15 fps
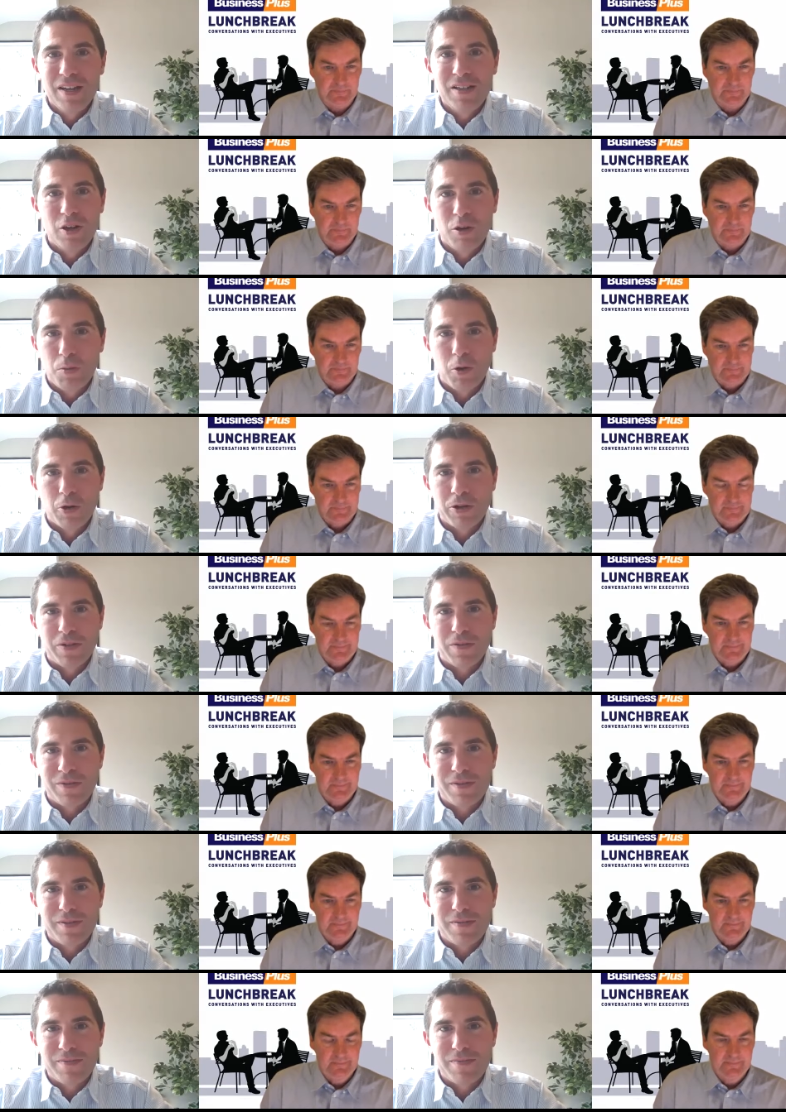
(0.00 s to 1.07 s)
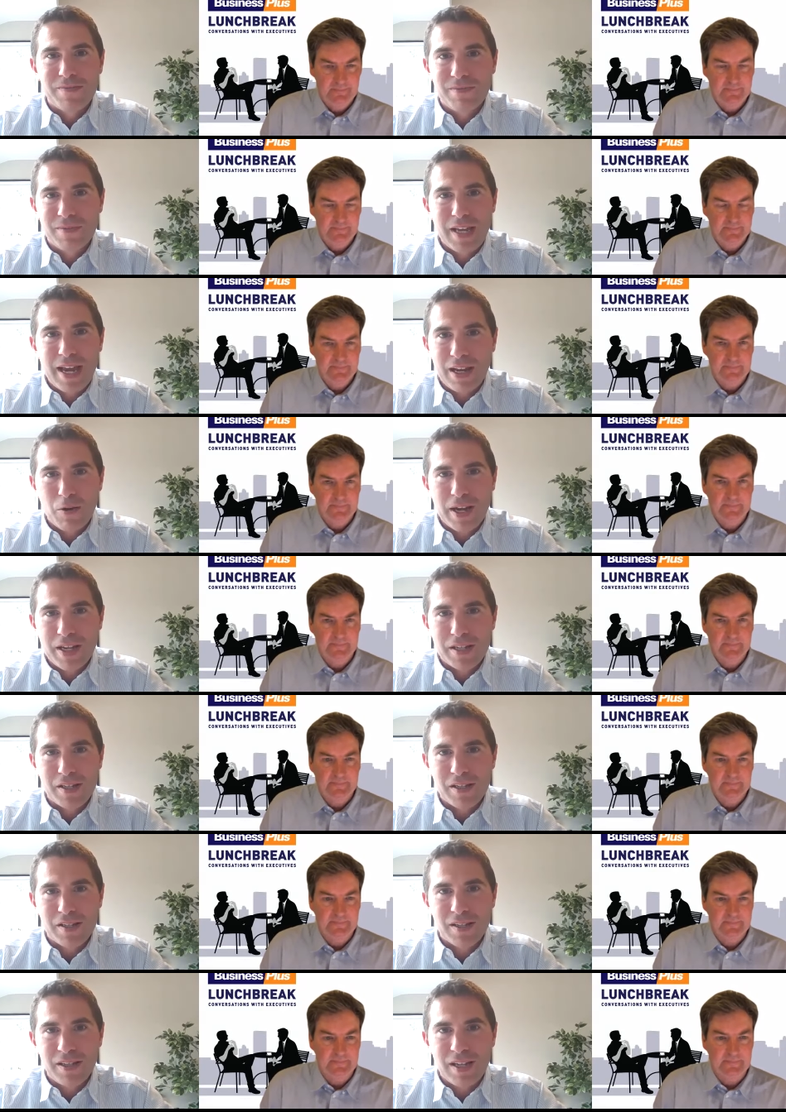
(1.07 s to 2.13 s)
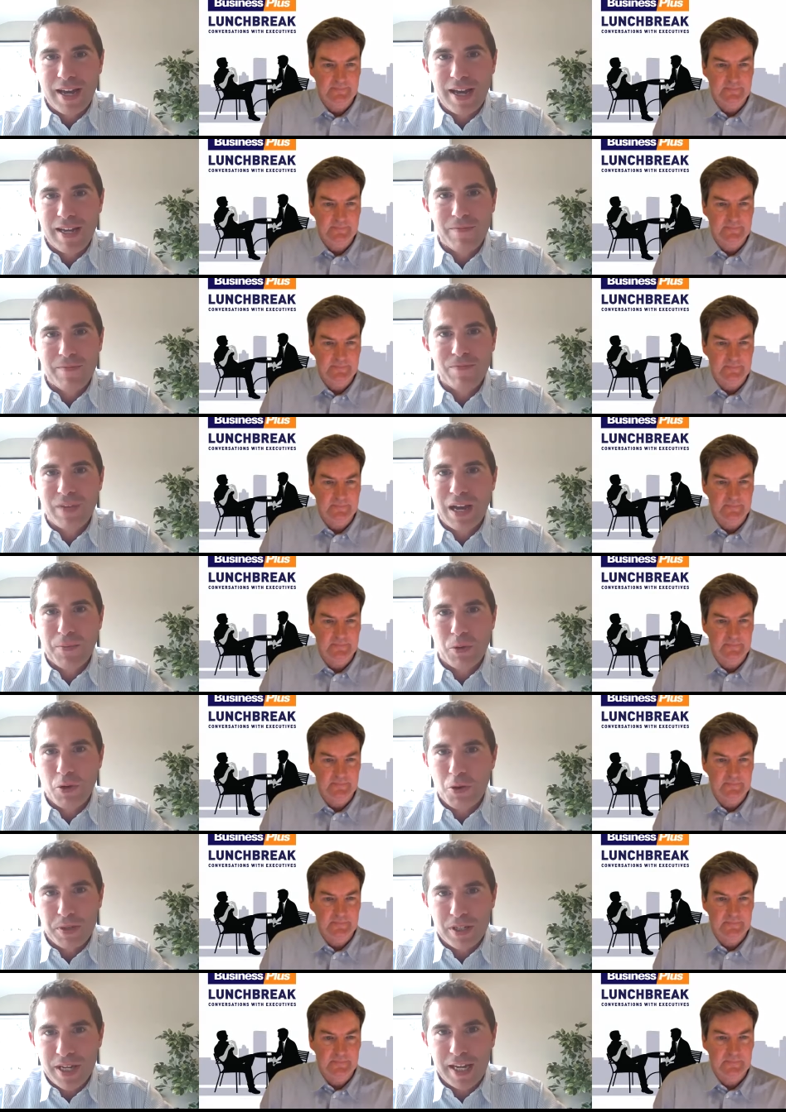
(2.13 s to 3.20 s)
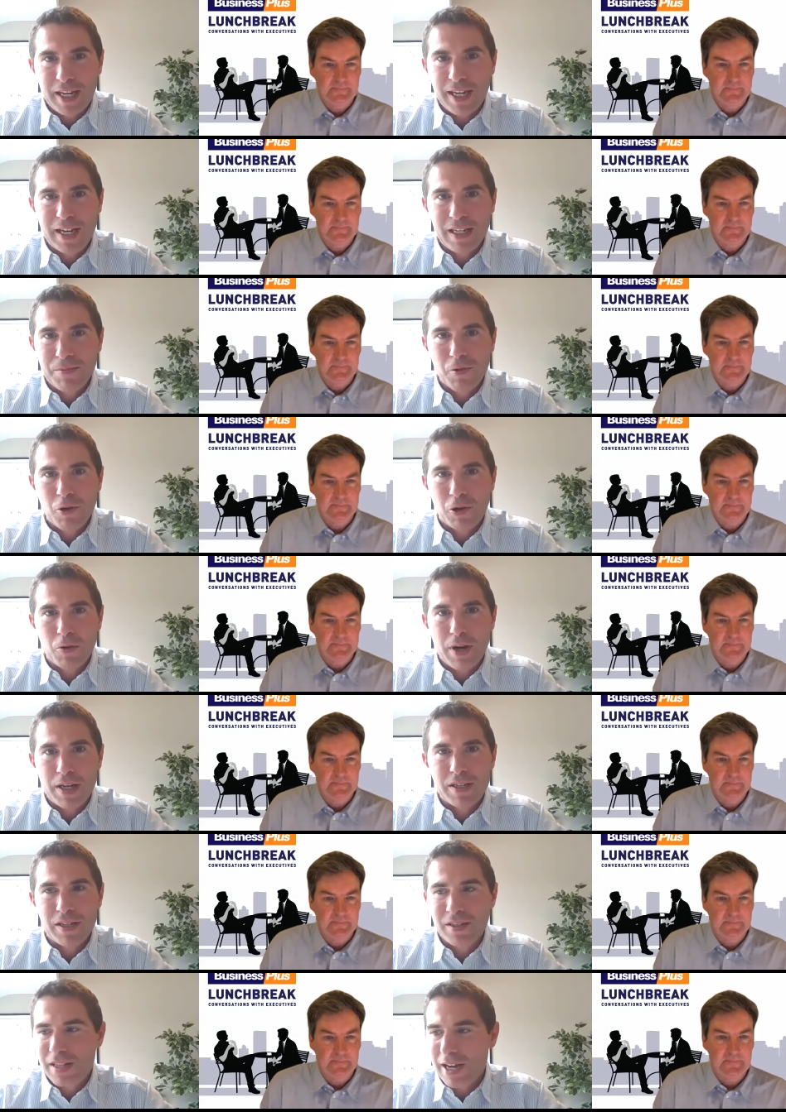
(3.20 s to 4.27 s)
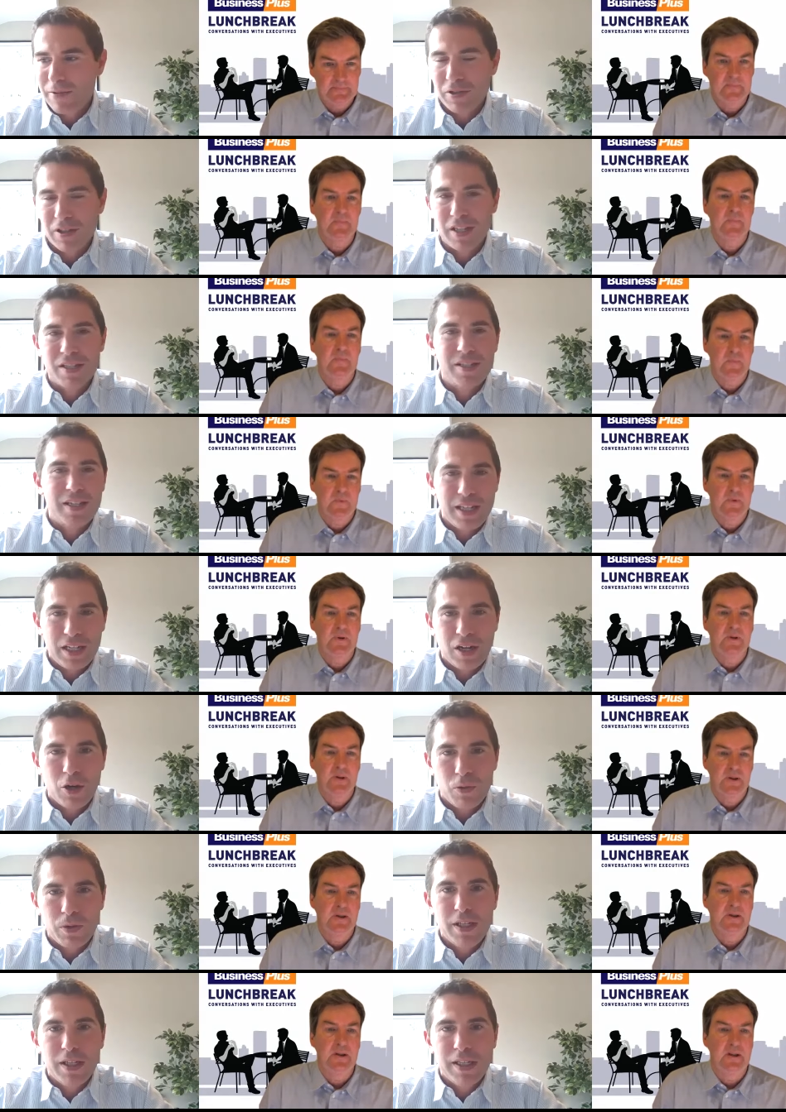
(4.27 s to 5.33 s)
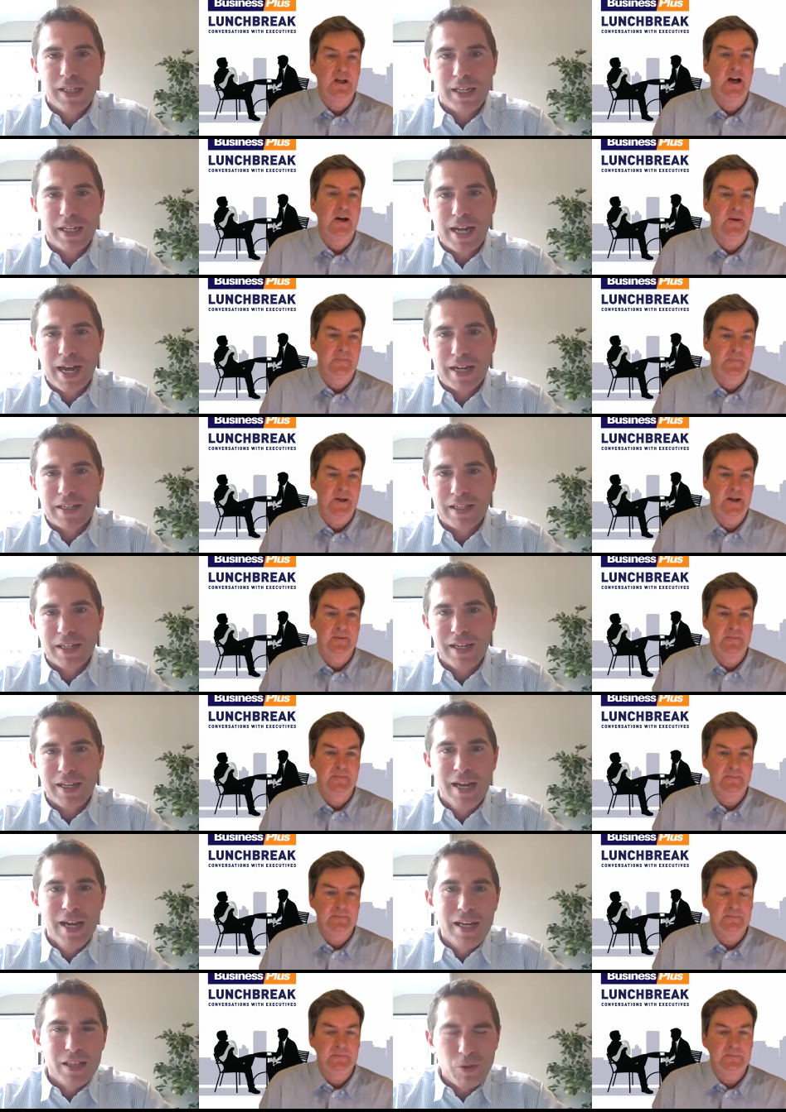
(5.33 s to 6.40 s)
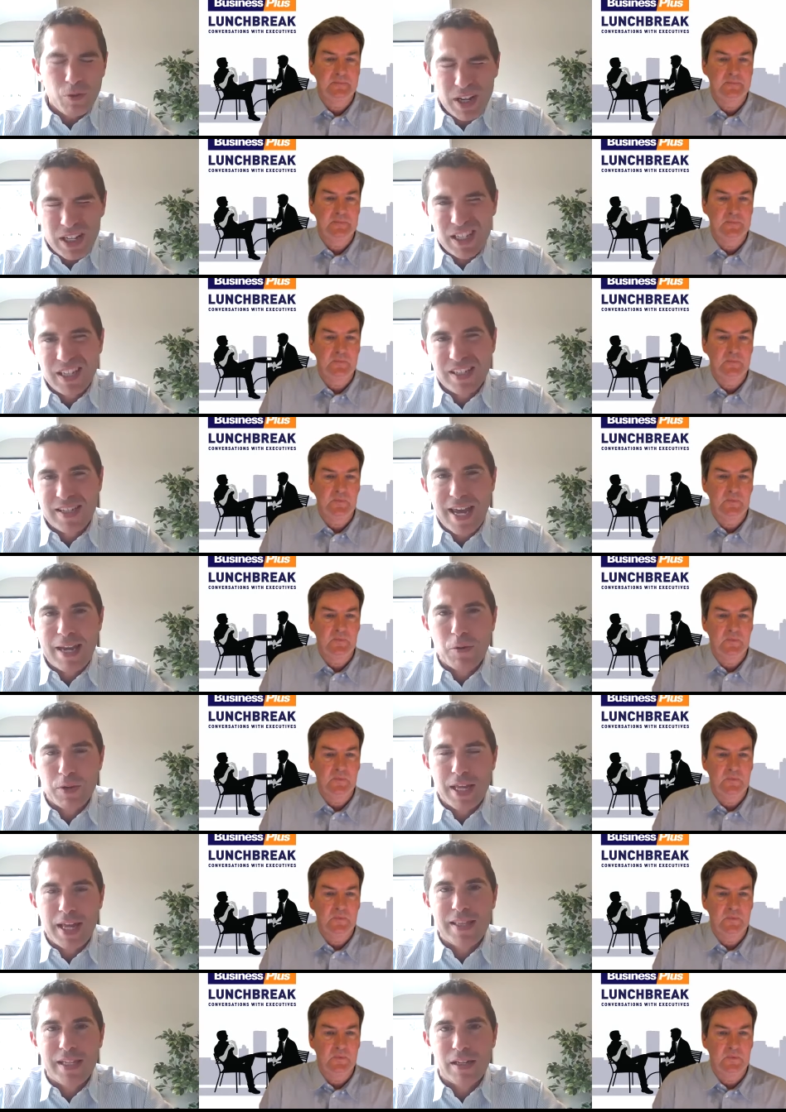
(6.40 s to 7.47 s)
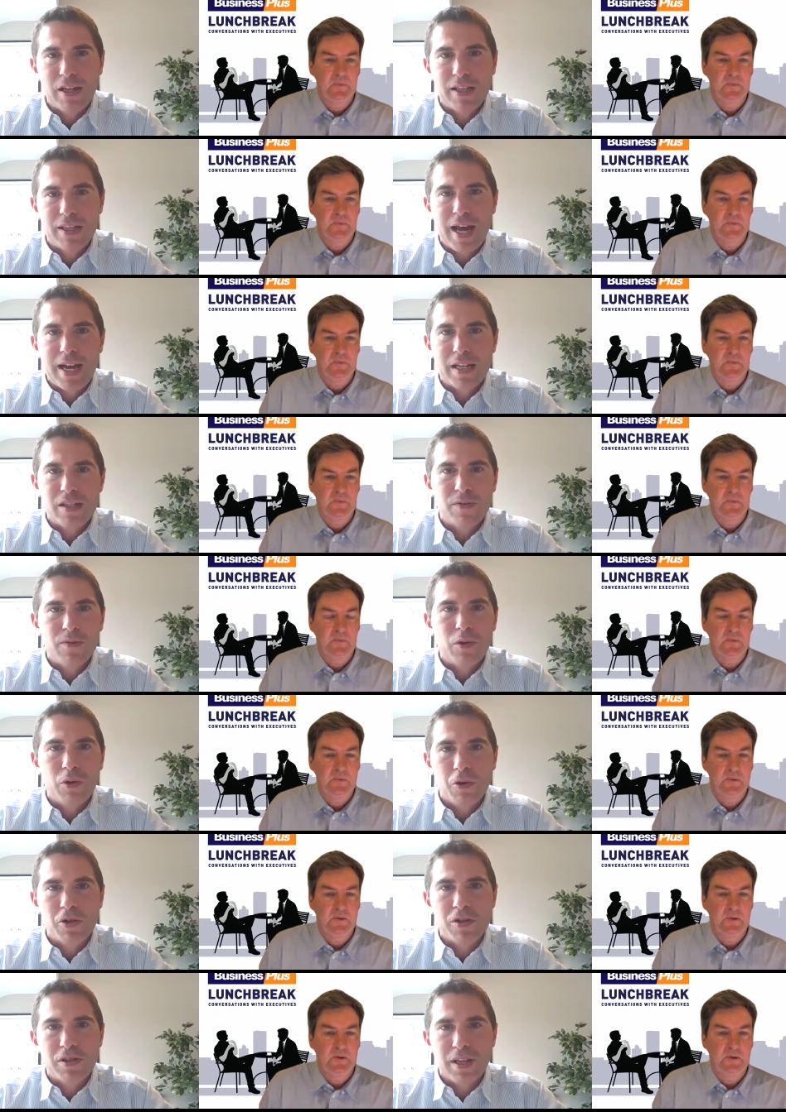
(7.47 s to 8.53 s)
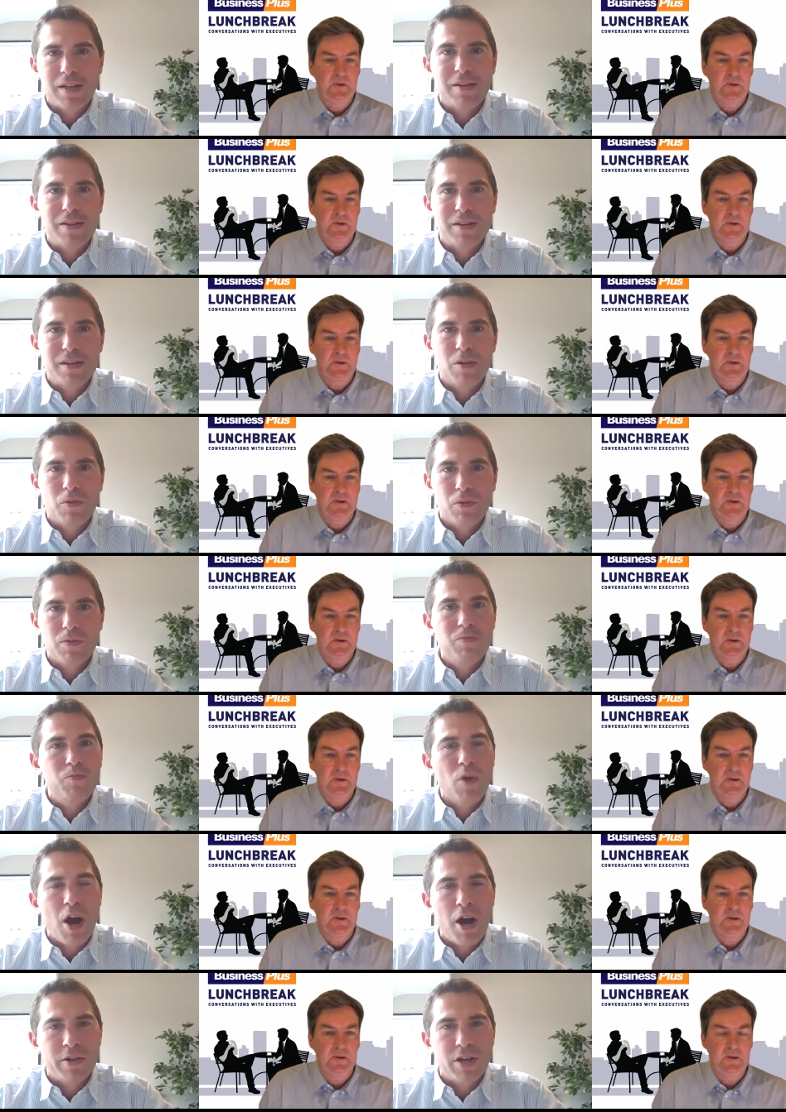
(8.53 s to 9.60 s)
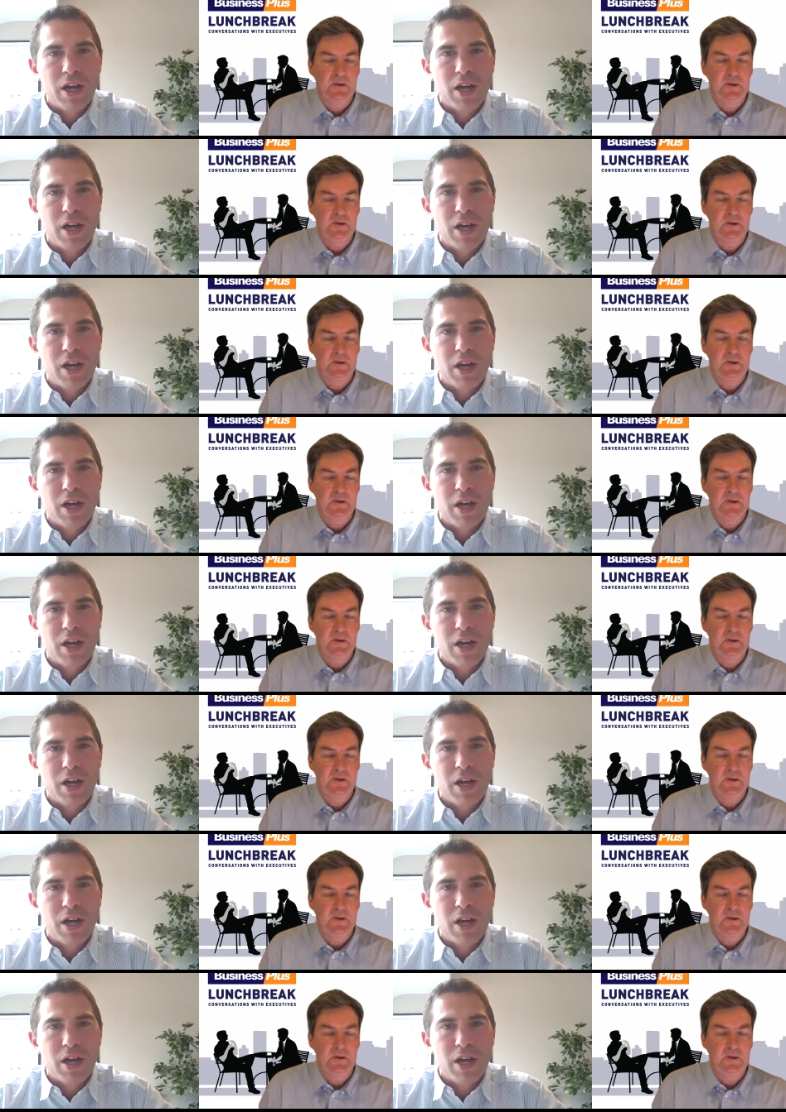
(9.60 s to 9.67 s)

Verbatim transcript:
Speaker 1: no more than 10 questions a day, and we won't be taking any more questions after this. You know, you, yeah, can actually, yeah. the risk you take with anything like that is, of course, that the wrong